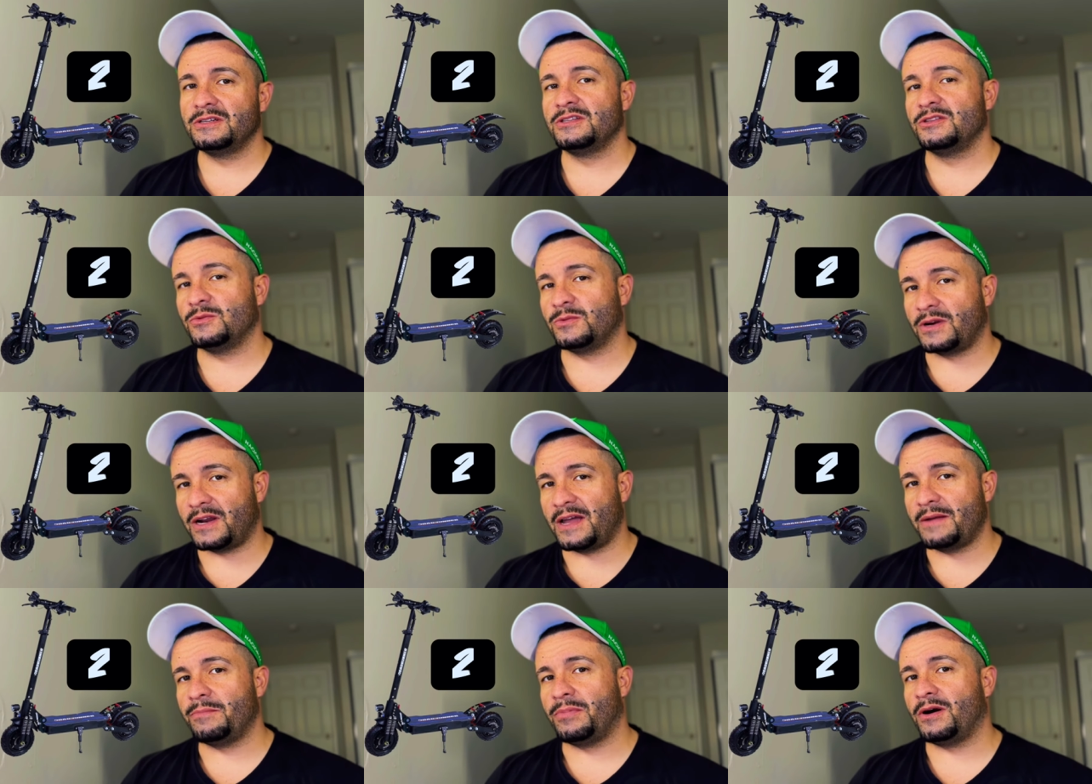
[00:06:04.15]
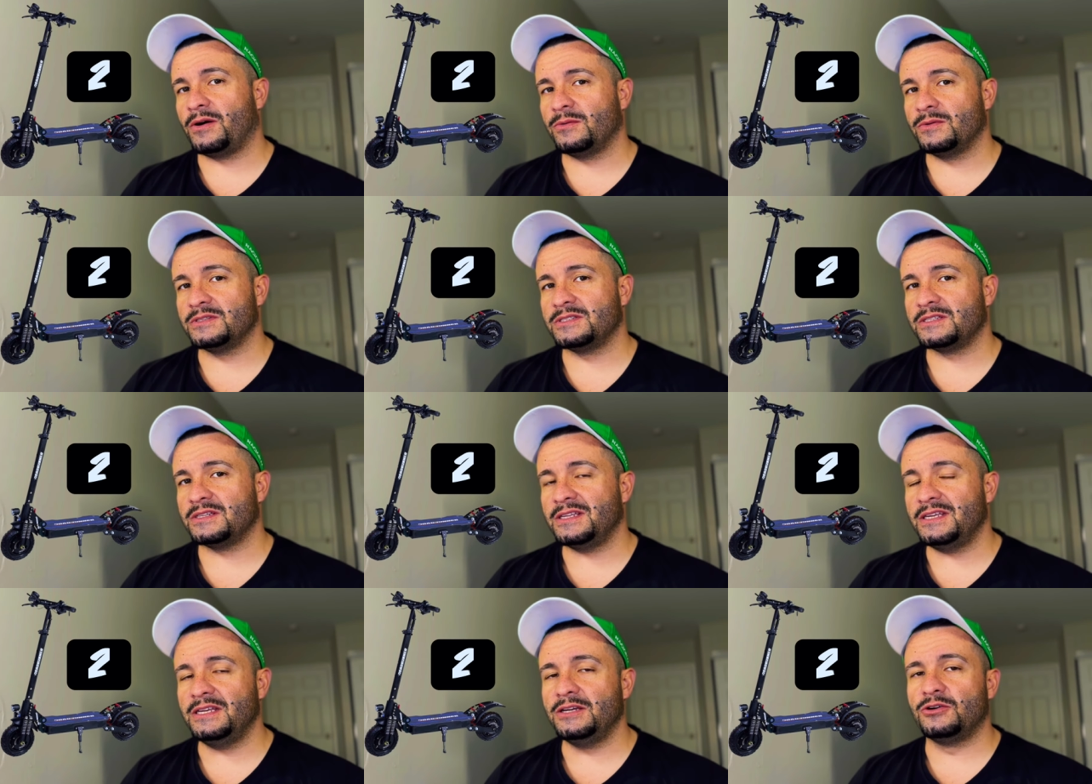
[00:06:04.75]
The one I bought was
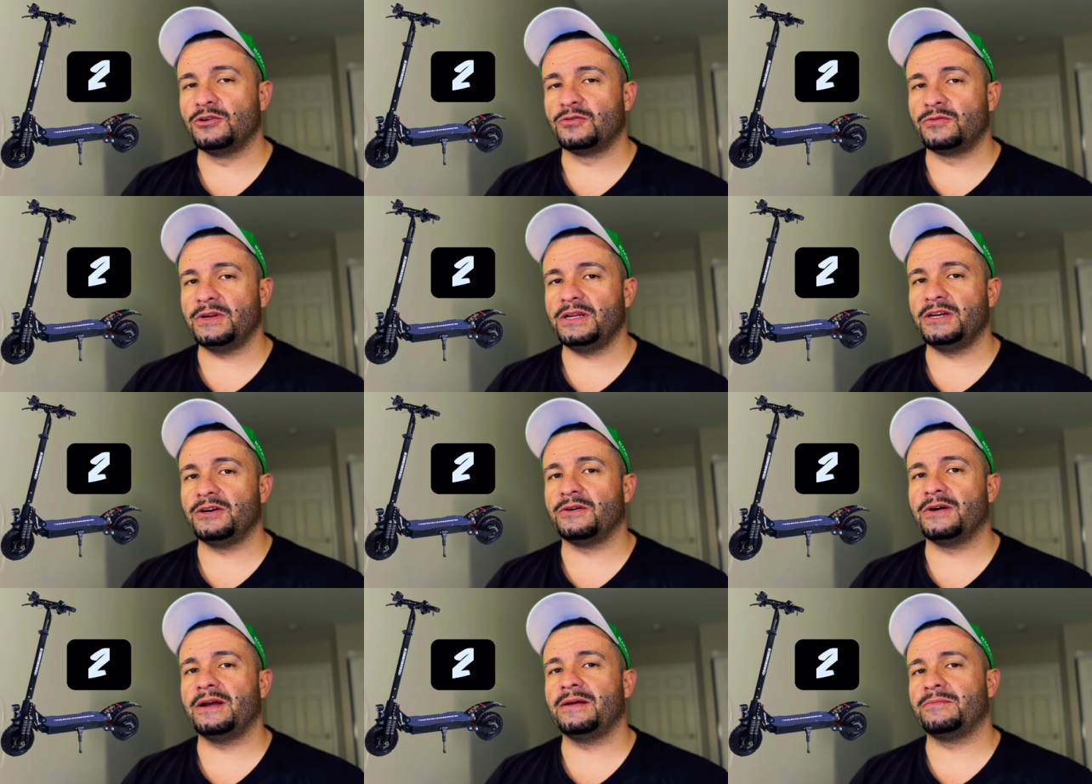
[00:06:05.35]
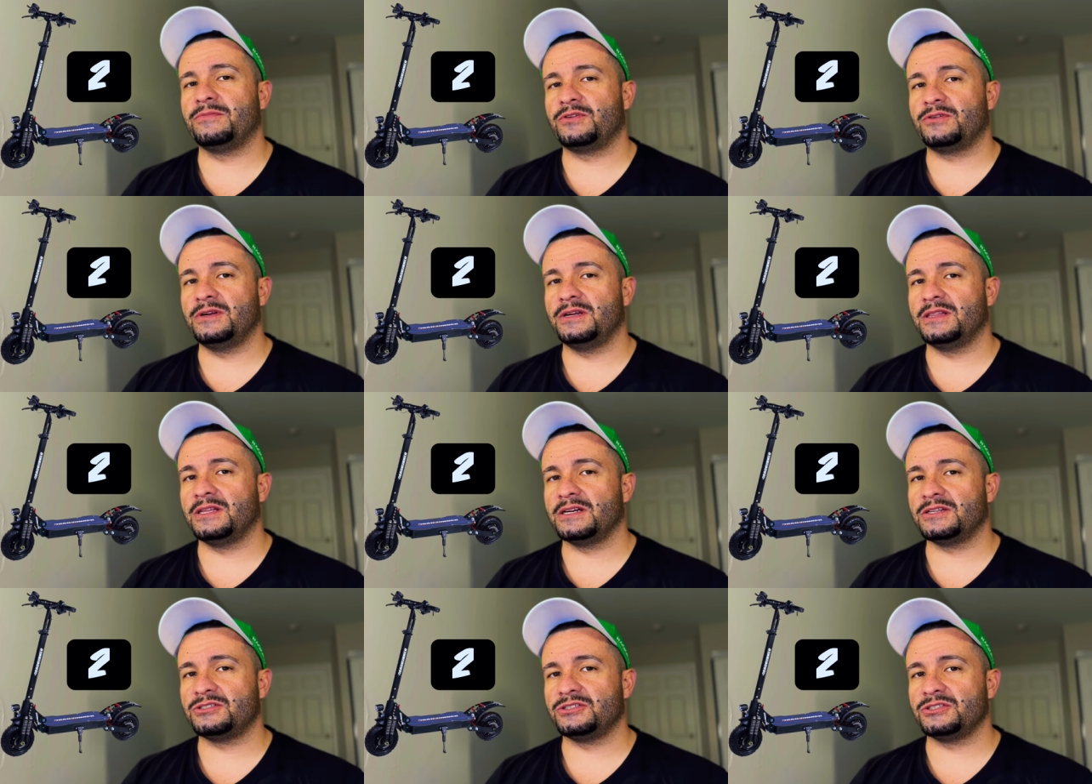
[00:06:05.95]
an EcoReco M3
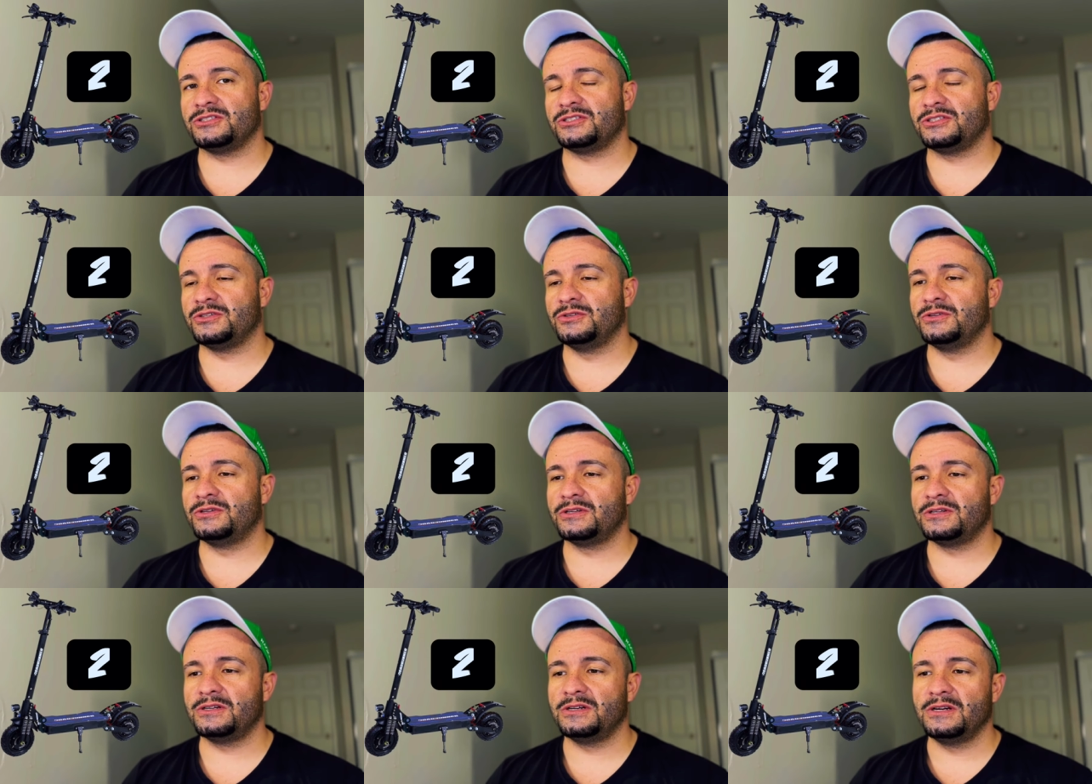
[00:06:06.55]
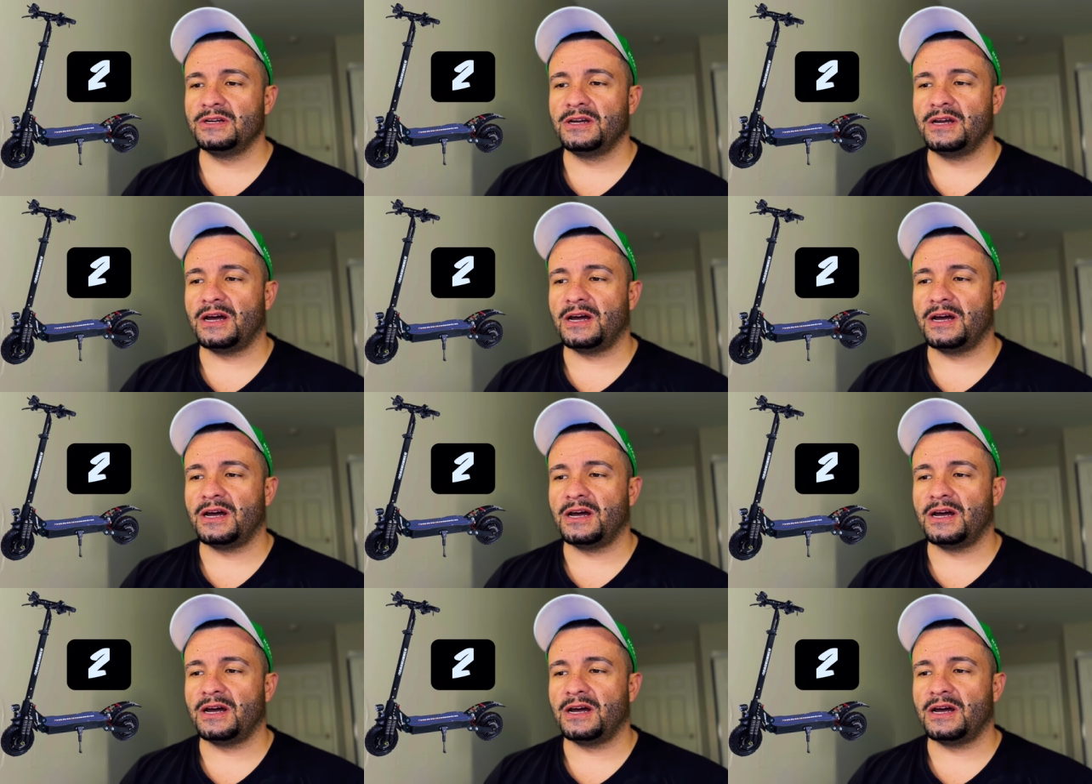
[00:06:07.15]
electric scooter.